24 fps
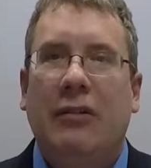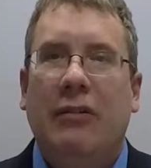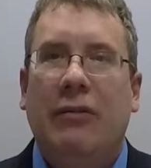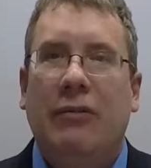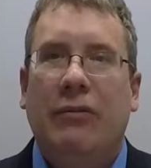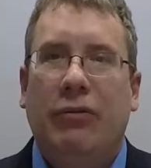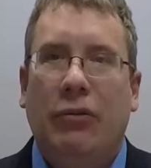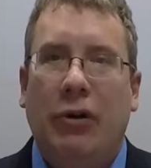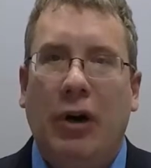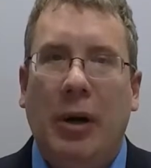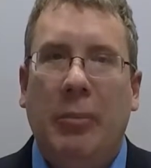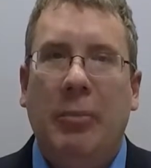
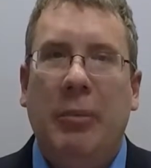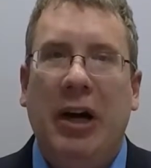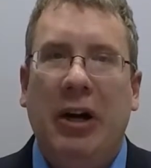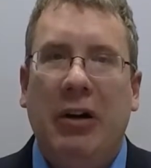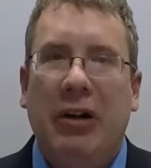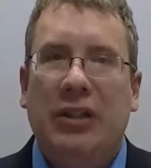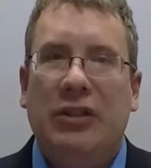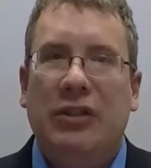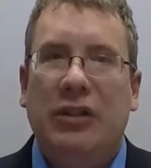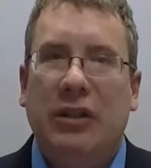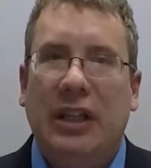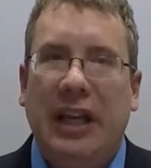For a
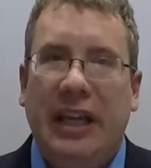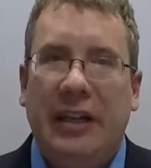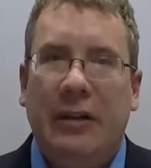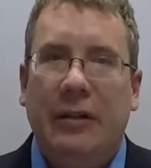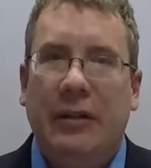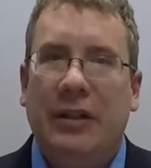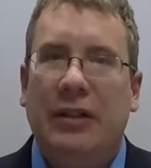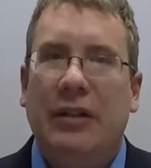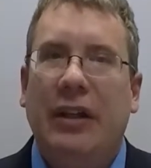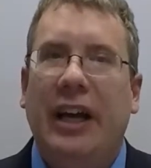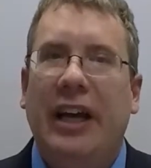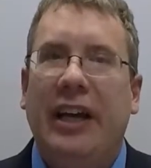marriage later
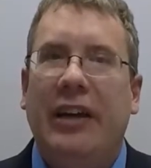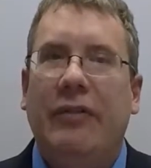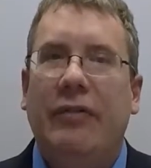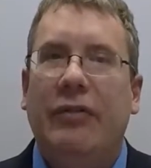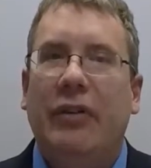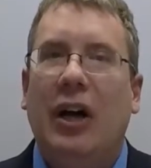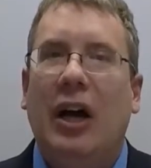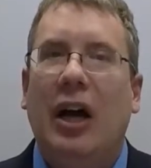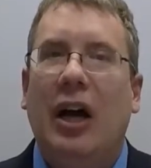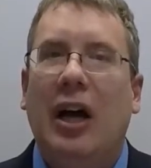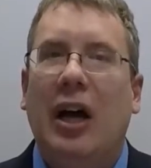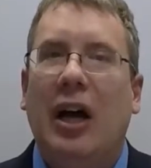in life,
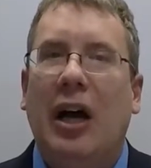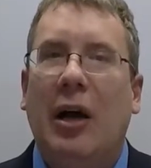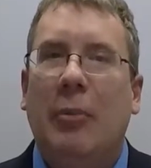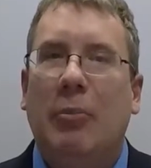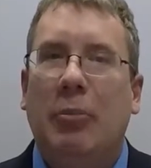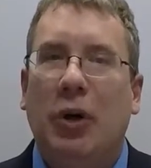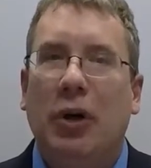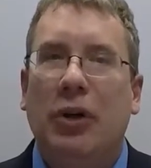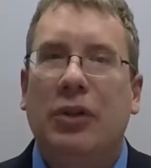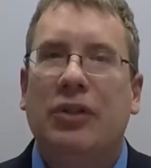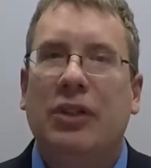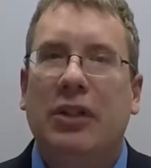a
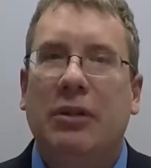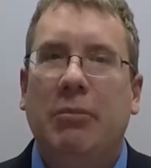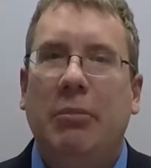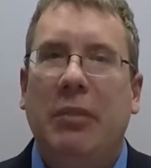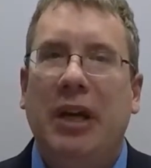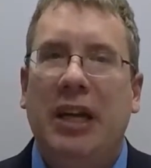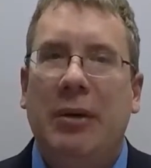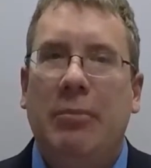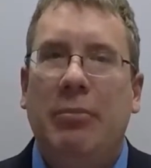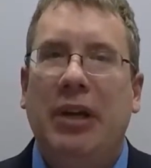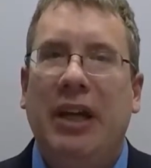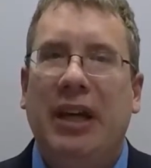person
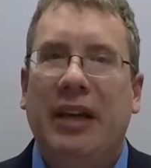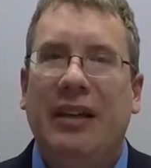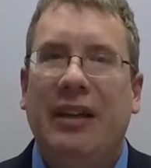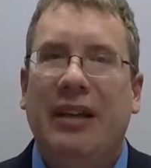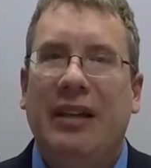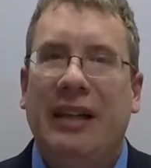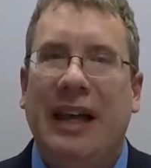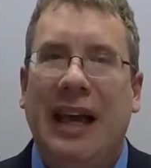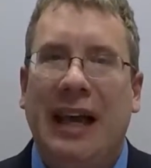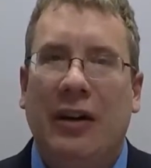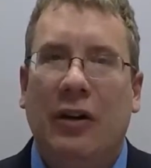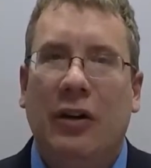may pick
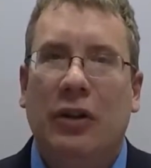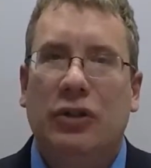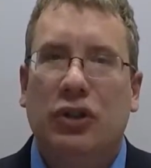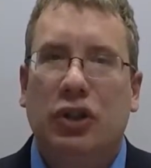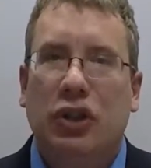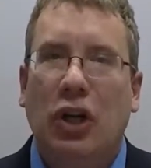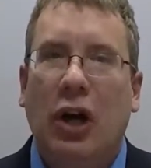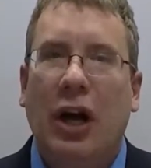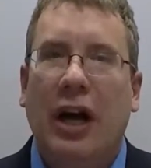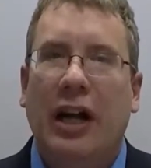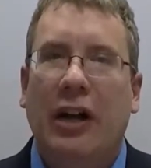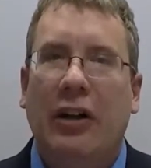an adult
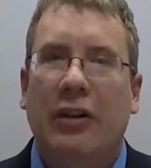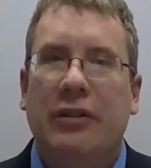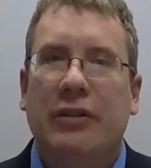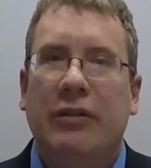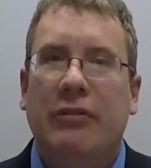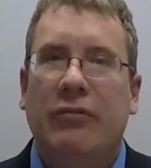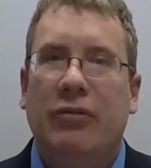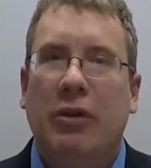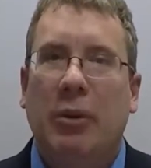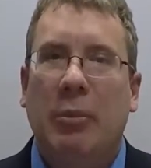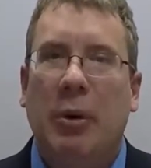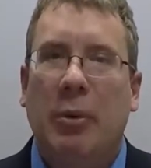child
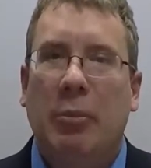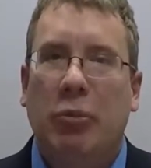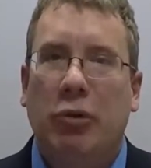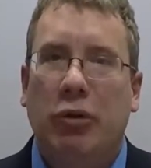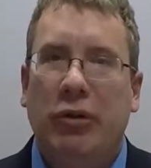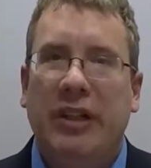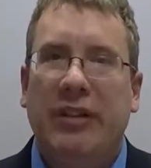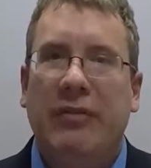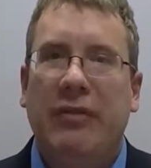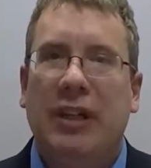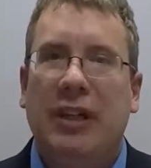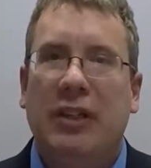from a
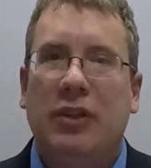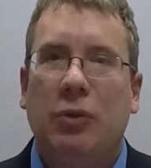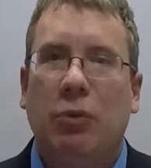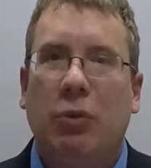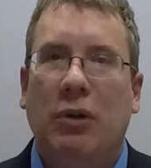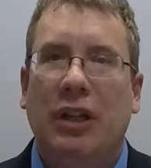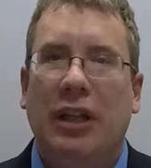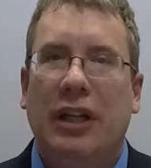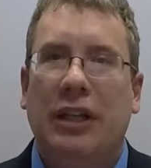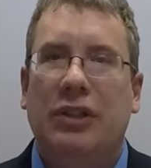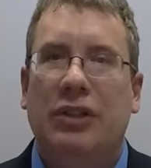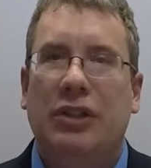previous
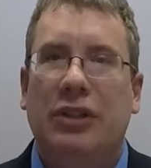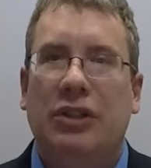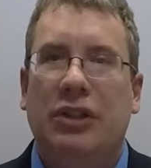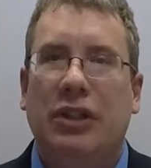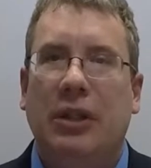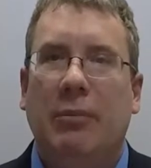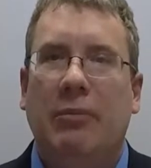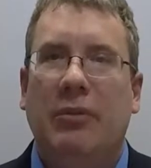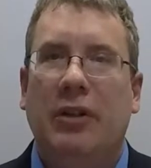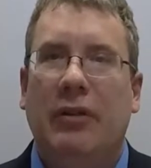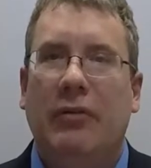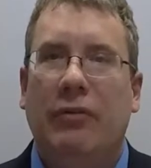
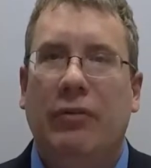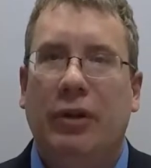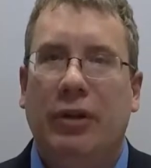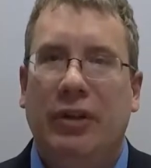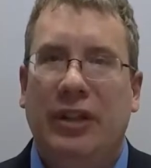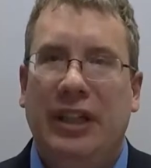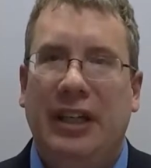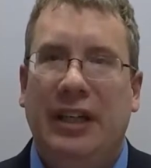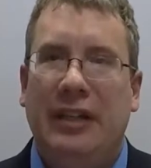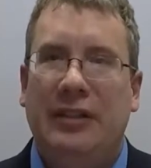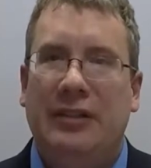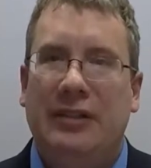relationship for
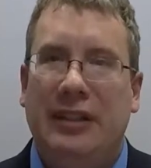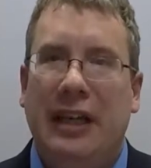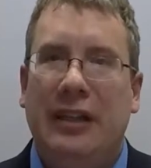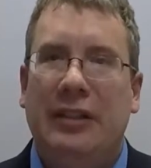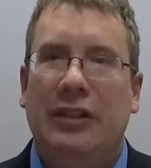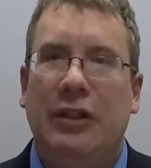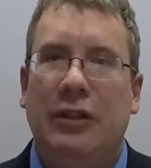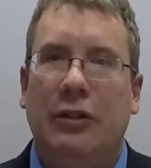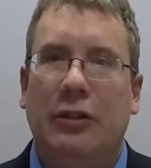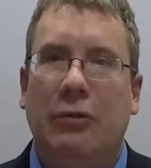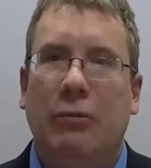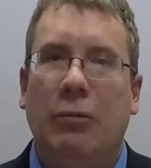the
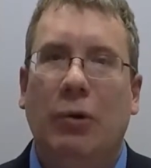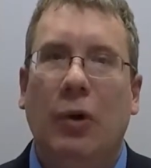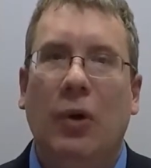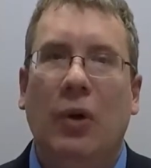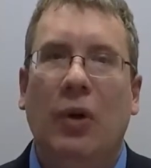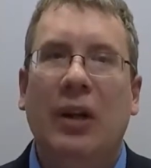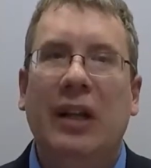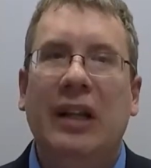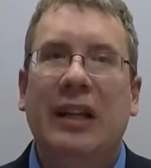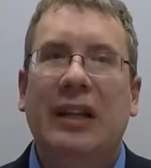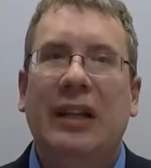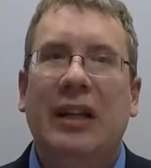executor
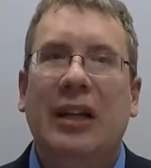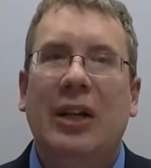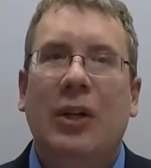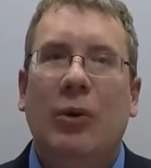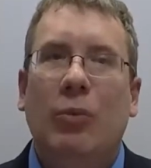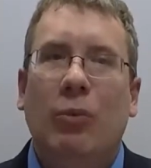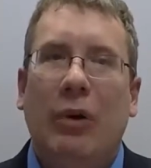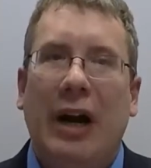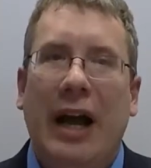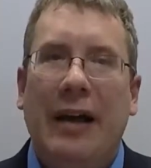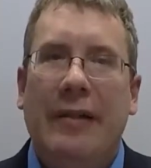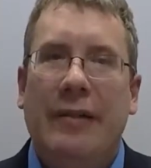role
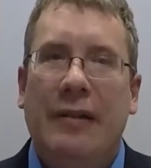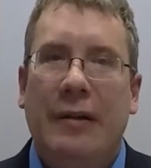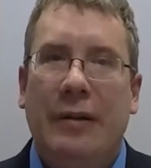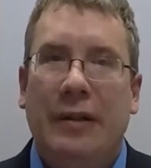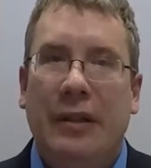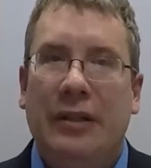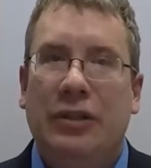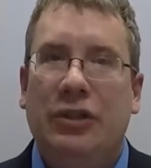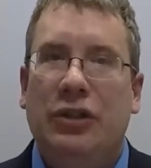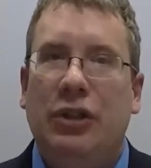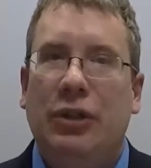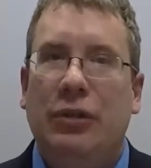rather
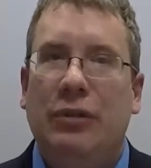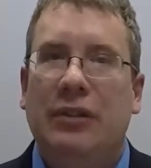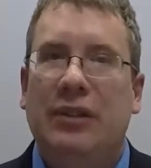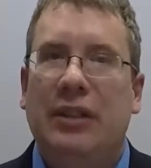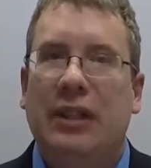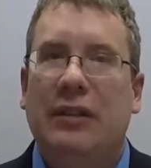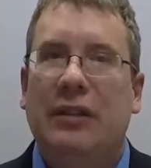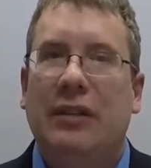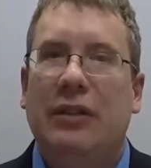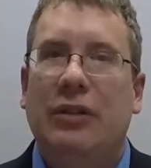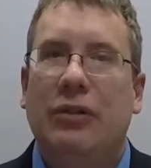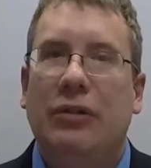than
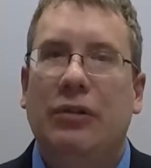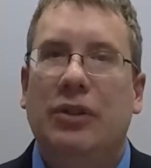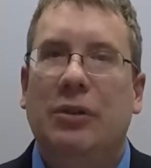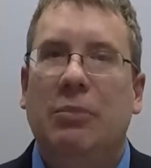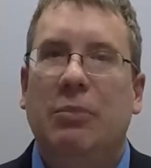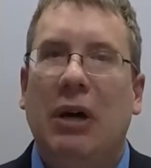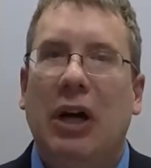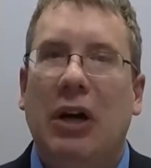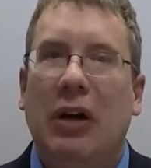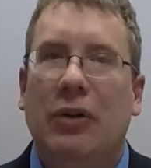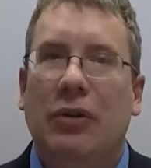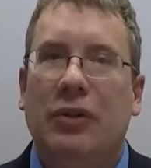choosing the new
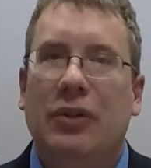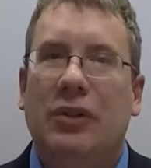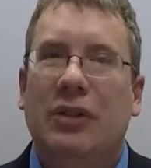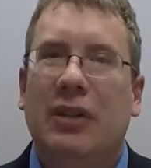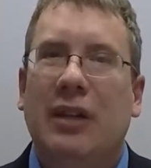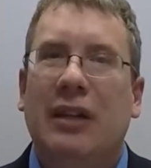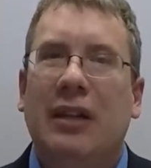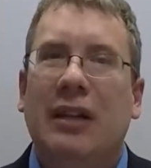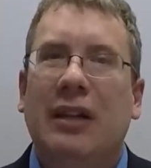spouse.